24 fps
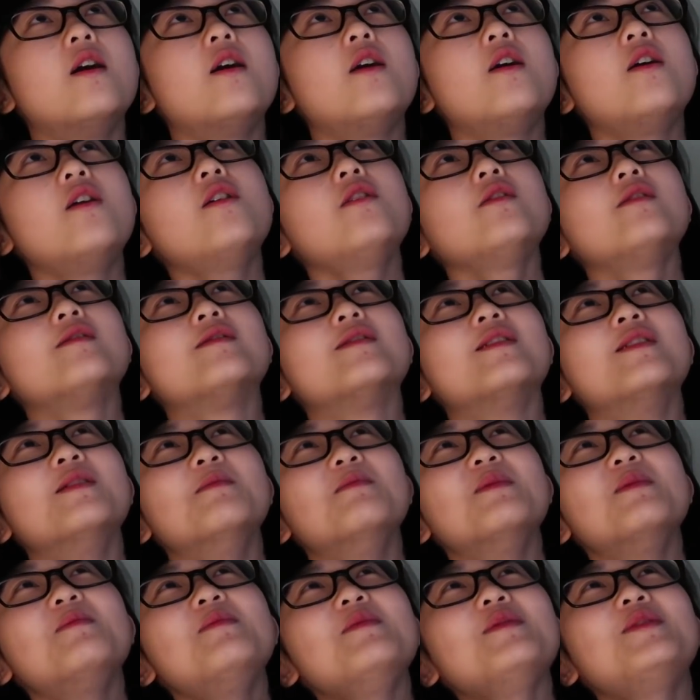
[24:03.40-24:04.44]
oh,
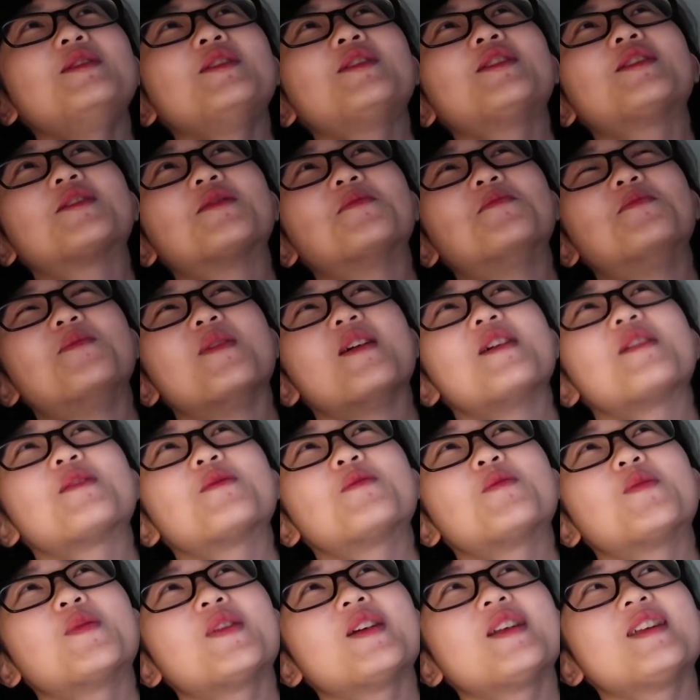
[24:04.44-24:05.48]
maybe this is a
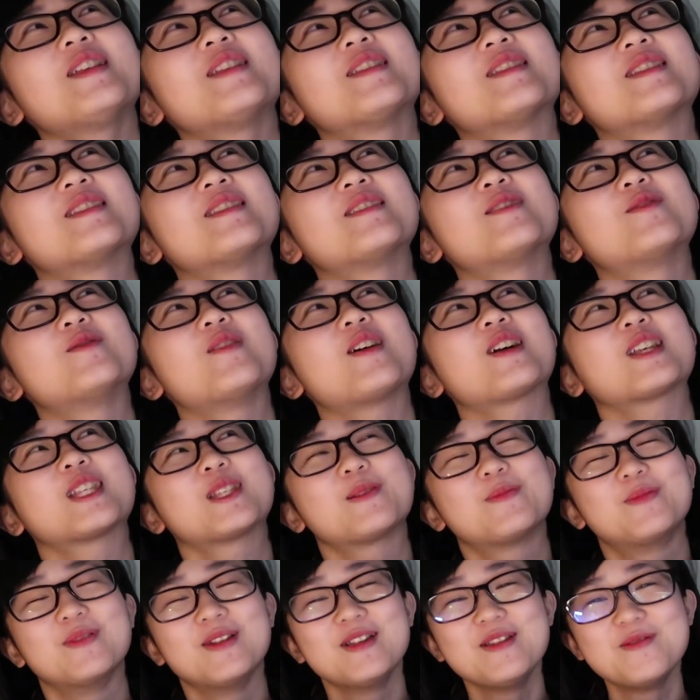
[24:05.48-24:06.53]
better way to
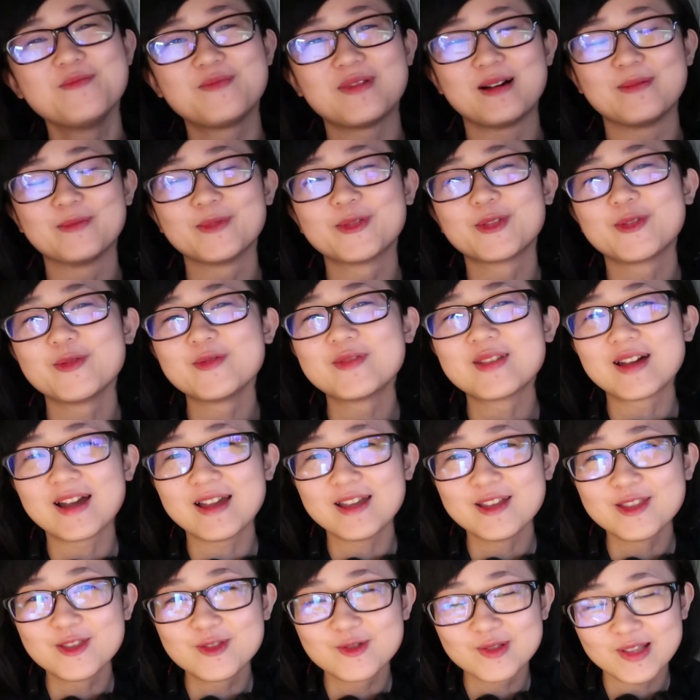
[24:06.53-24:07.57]
explain, but I'm too
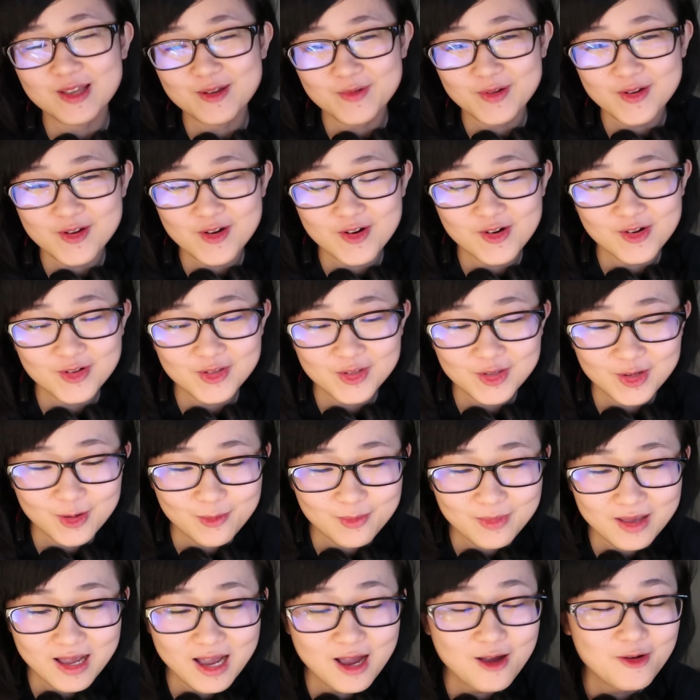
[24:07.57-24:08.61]
tired to like record, so
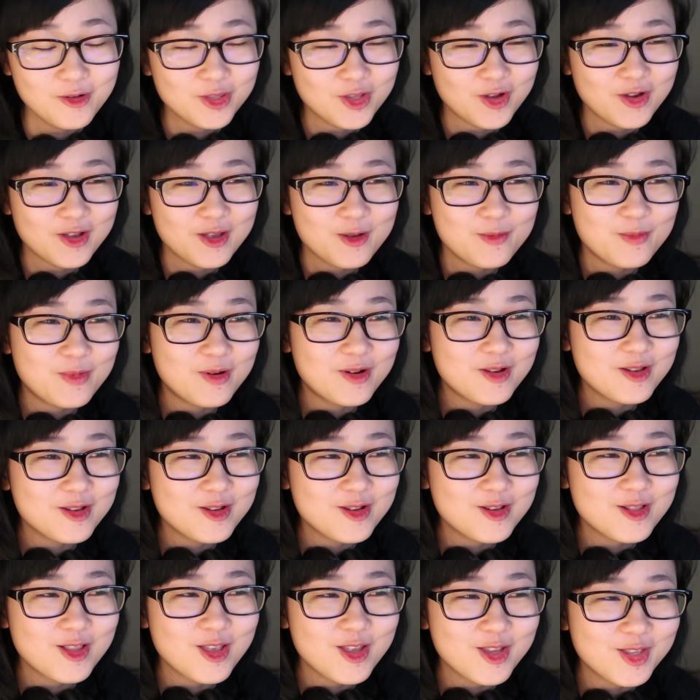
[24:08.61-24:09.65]
I'm like, I'll talk about
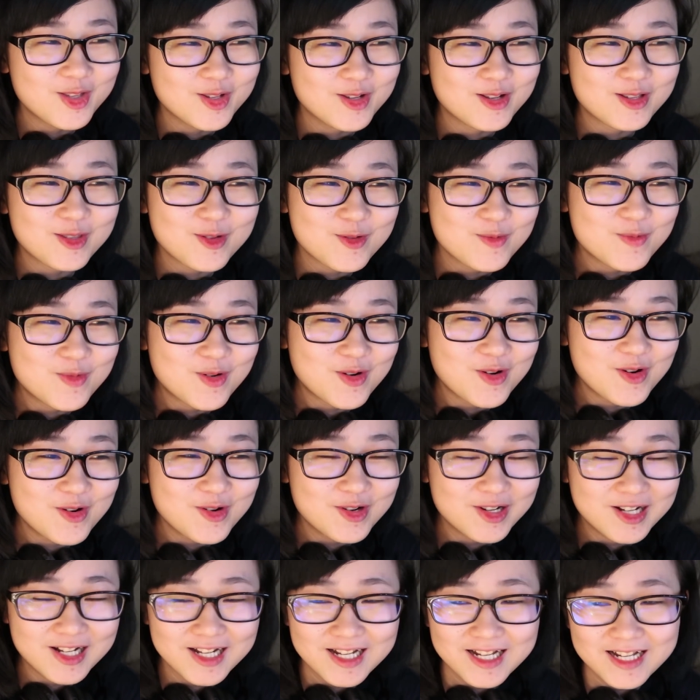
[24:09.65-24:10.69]
it later,
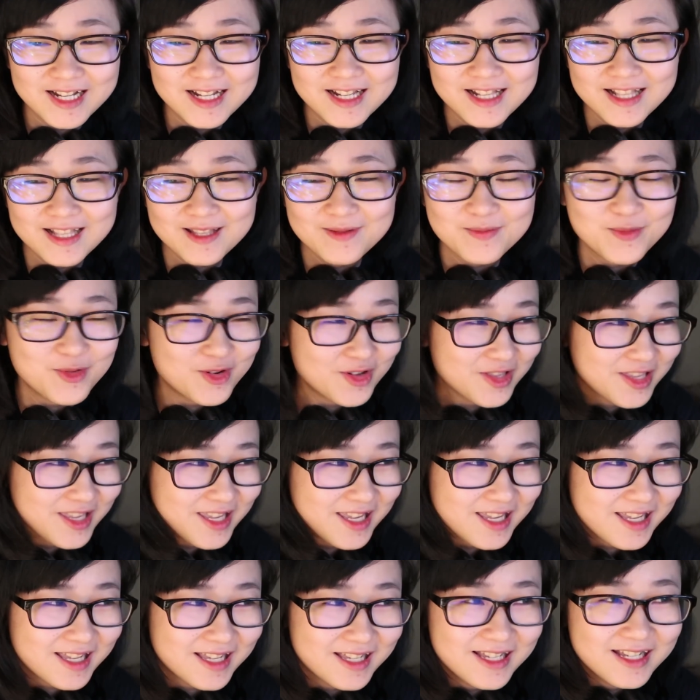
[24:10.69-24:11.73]
tomorrow
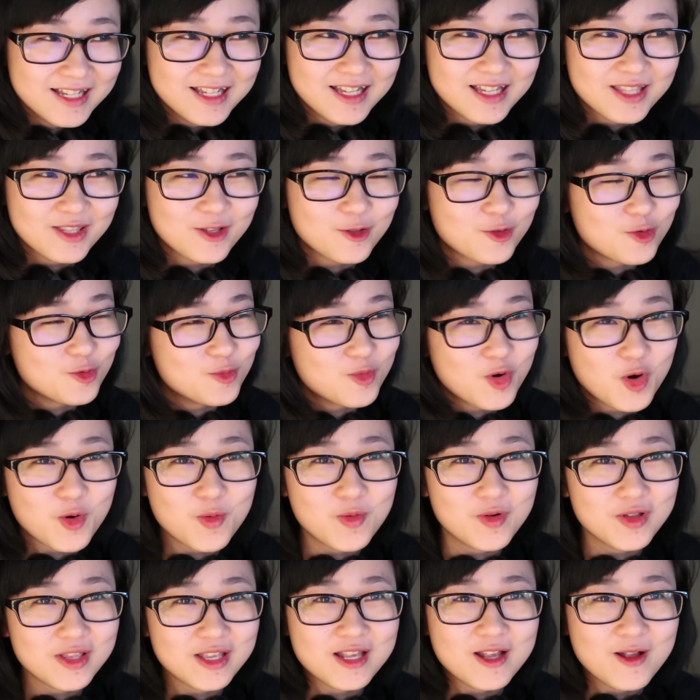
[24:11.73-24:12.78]
morning. Not tomorrow
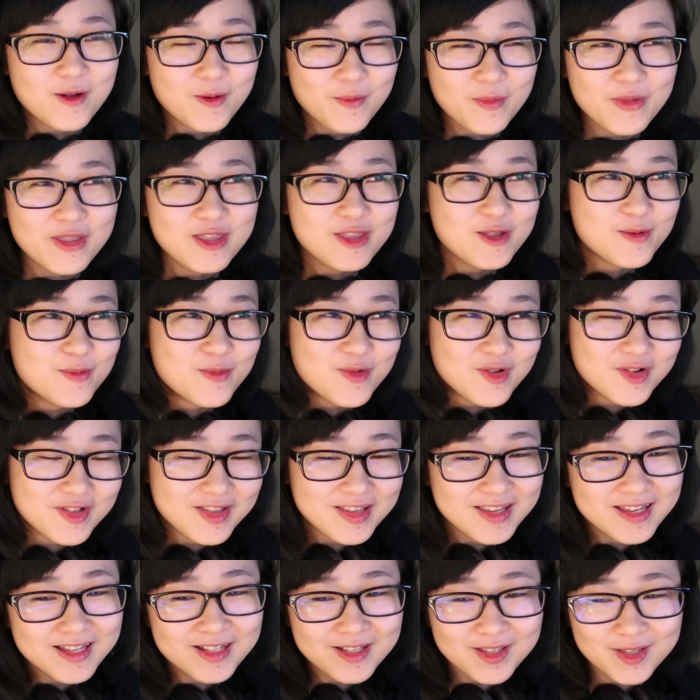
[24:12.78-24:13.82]
morning, in the
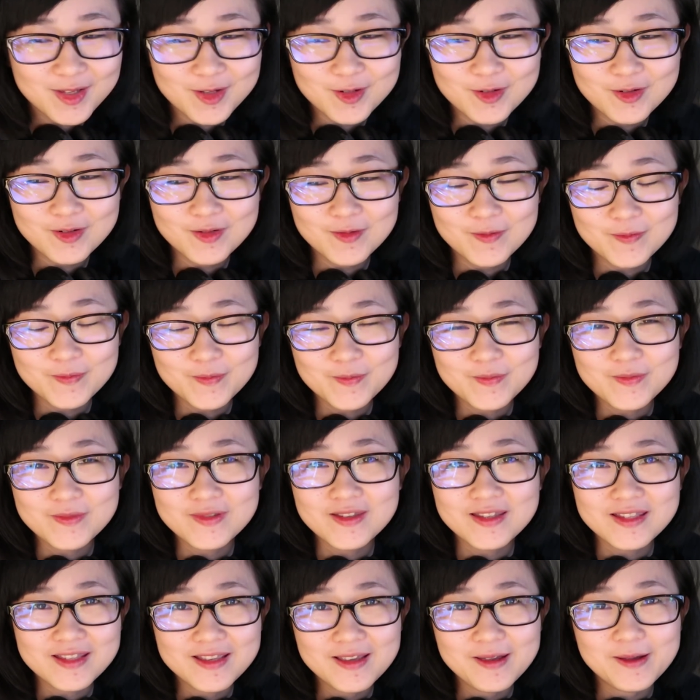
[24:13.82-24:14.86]
morning. So
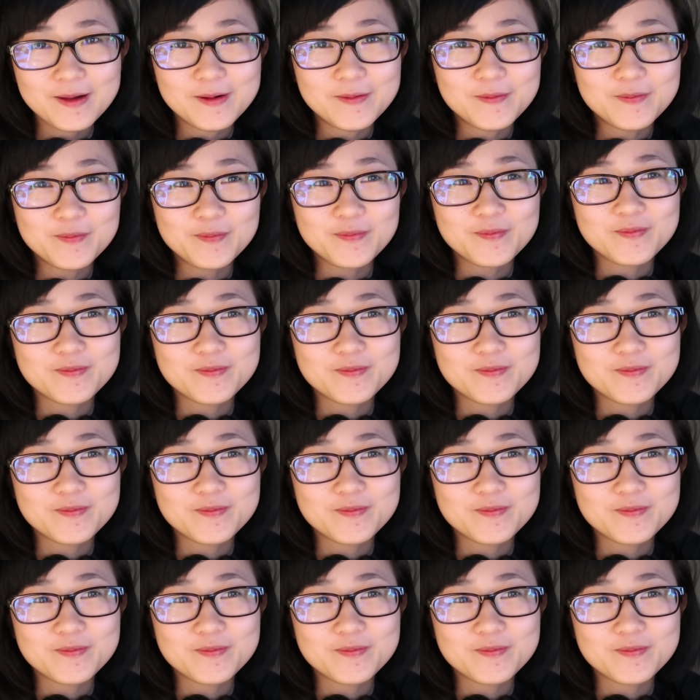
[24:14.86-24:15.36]
yeah.